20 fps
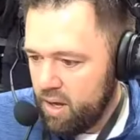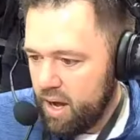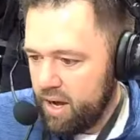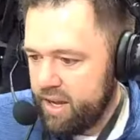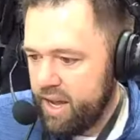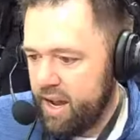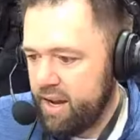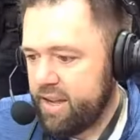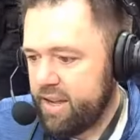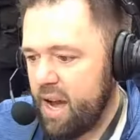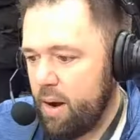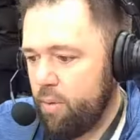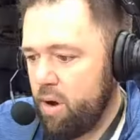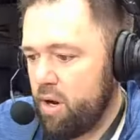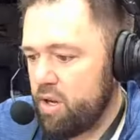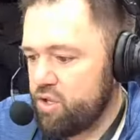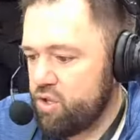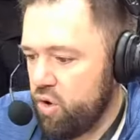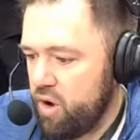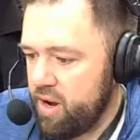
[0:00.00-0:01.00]
Again, Kent
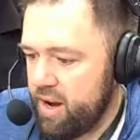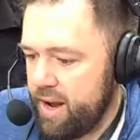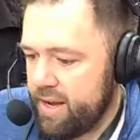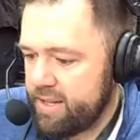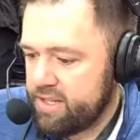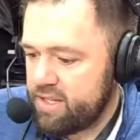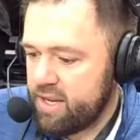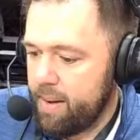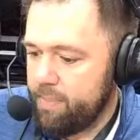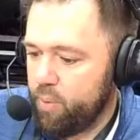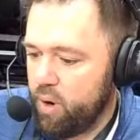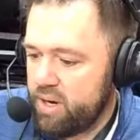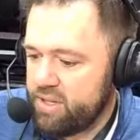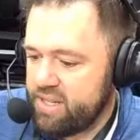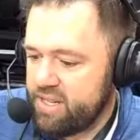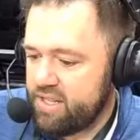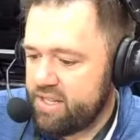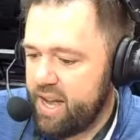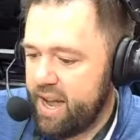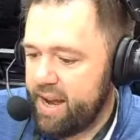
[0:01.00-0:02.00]
Riddle joining us.
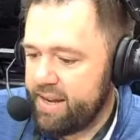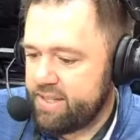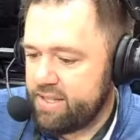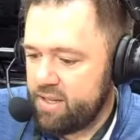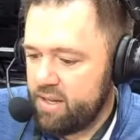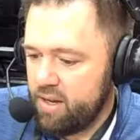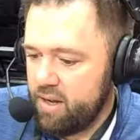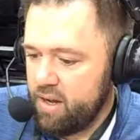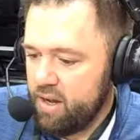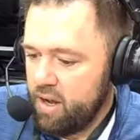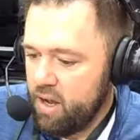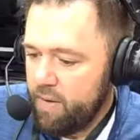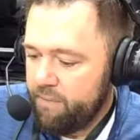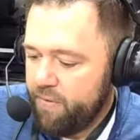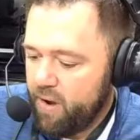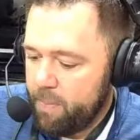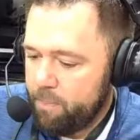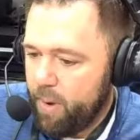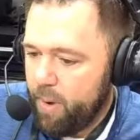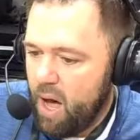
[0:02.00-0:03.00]
Boise State
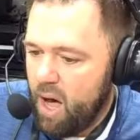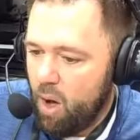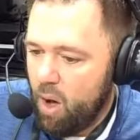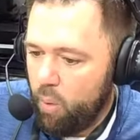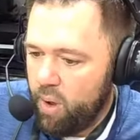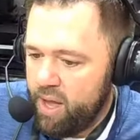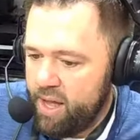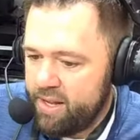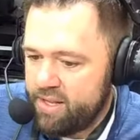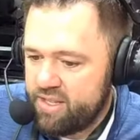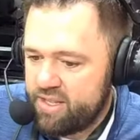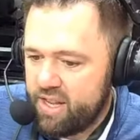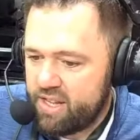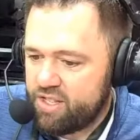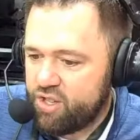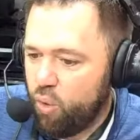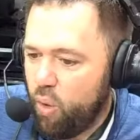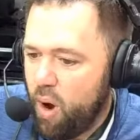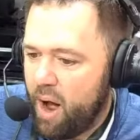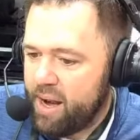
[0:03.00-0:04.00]
football wins
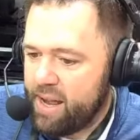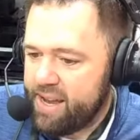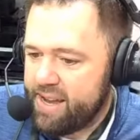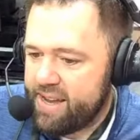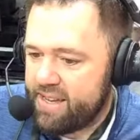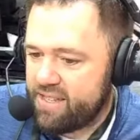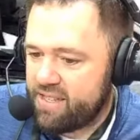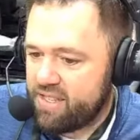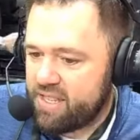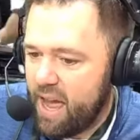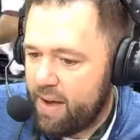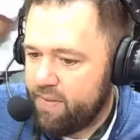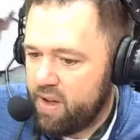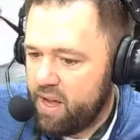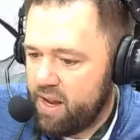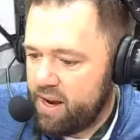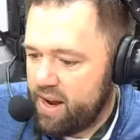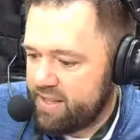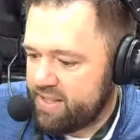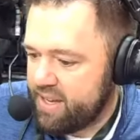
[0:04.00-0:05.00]

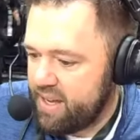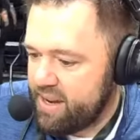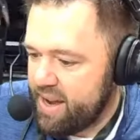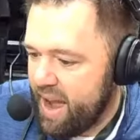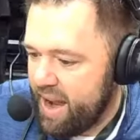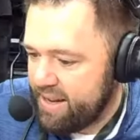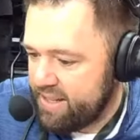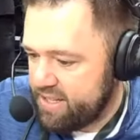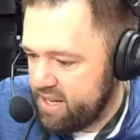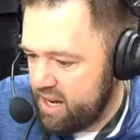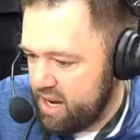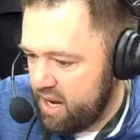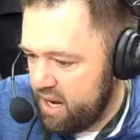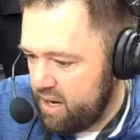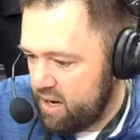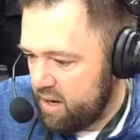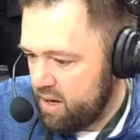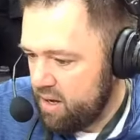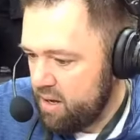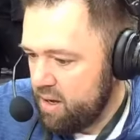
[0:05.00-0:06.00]

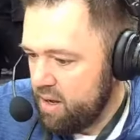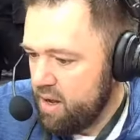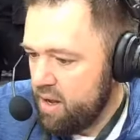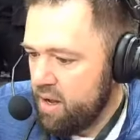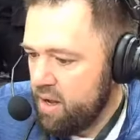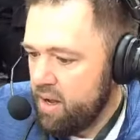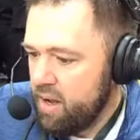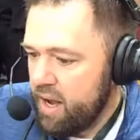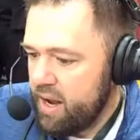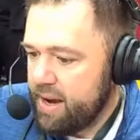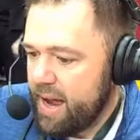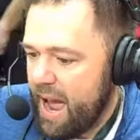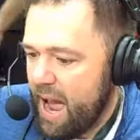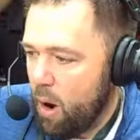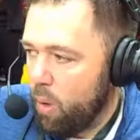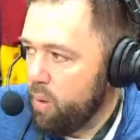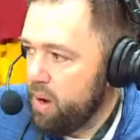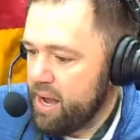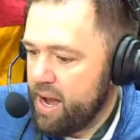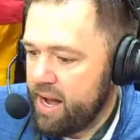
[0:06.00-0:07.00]
27-19. And
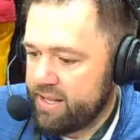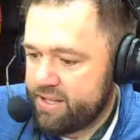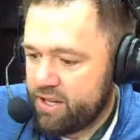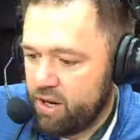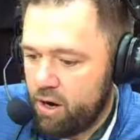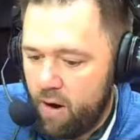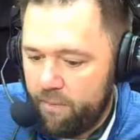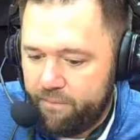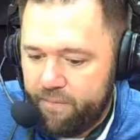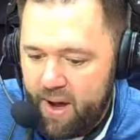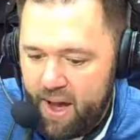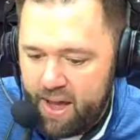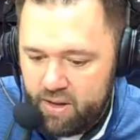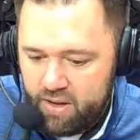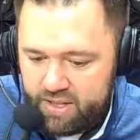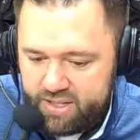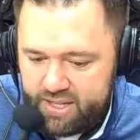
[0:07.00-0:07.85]
now we turn our final